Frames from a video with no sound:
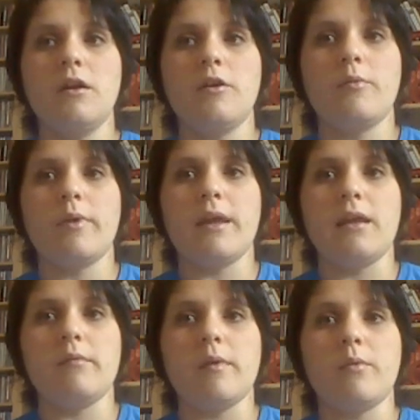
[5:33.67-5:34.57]

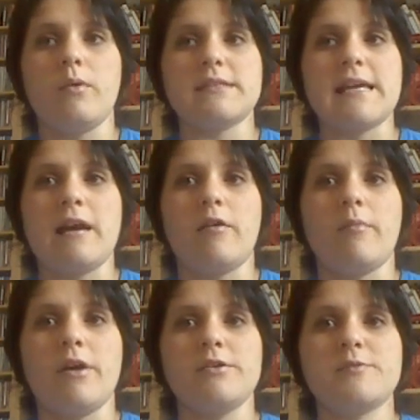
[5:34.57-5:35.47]
we walked out, and
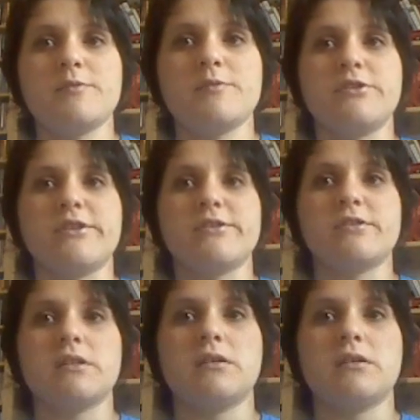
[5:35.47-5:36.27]
my husband just